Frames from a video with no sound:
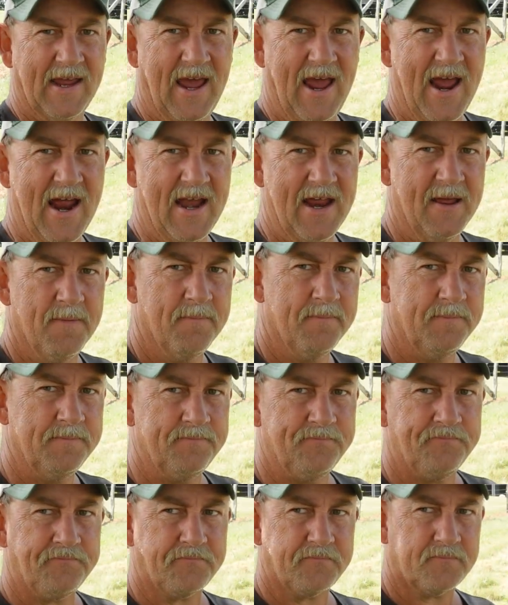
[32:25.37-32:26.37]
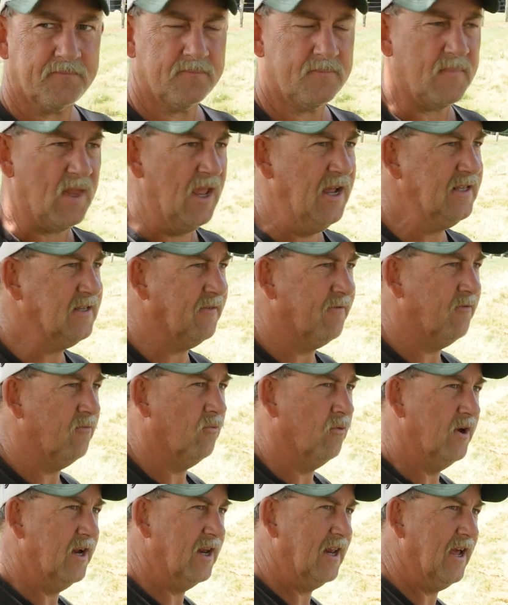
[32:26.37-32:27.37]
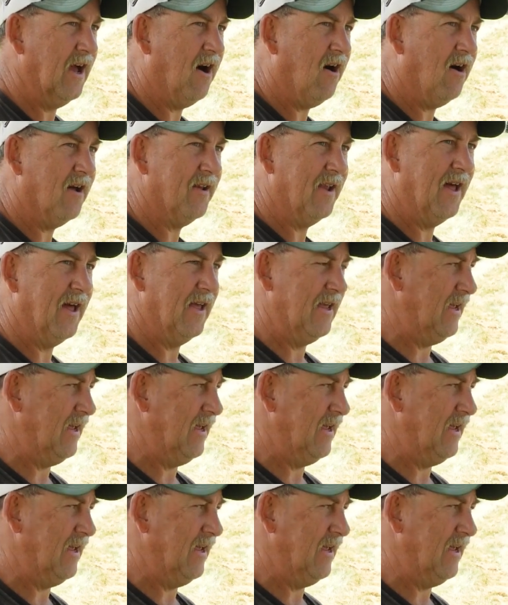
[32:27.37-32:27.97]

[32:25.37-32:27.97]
at it. It's a really hot day